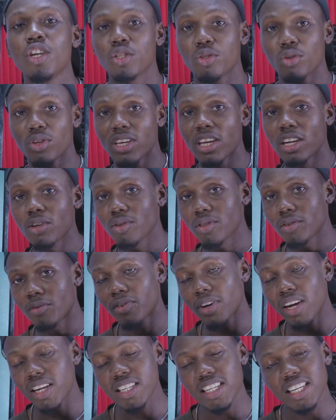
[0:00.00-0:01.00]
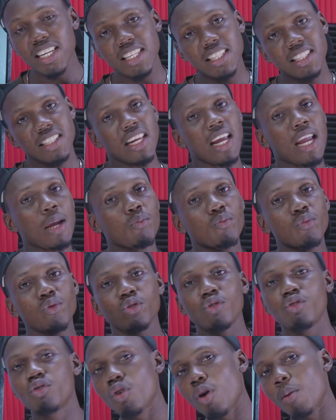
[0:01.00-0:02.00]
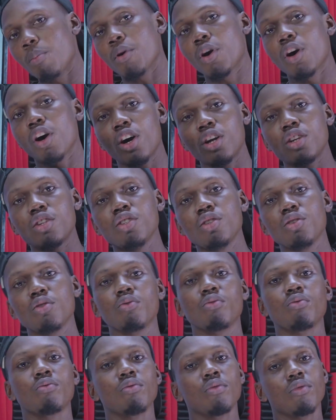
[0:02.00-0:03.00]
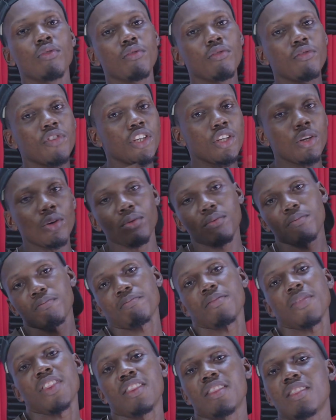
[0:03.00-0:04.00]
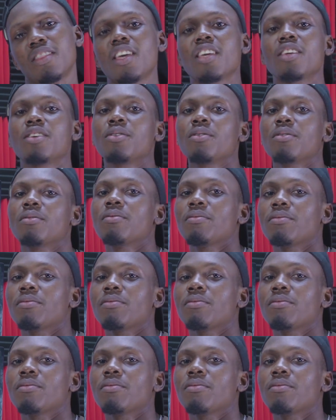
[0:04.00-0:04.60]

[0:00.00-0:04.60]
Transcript: so you get notified each time we'll drop a new video. Thank you.